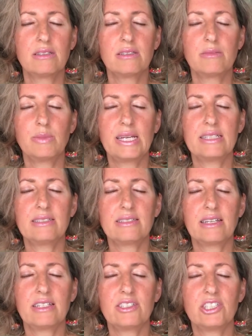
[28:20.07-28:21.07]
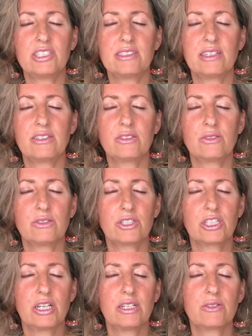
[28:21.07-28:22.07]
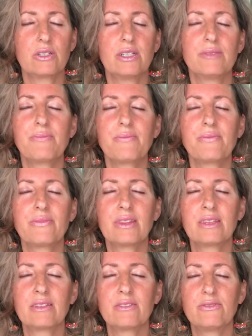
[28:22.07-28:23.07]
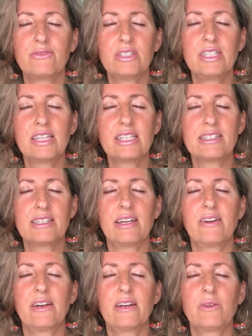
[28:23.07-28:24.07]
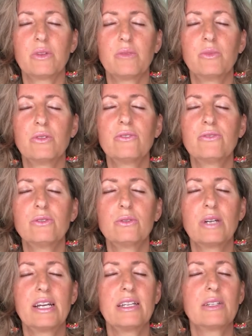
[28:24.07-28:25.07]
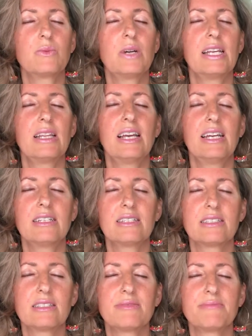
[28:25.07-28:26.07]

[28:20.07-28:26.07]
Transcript: the base energy center or chakra, filling this area with beautiful, radiant white light.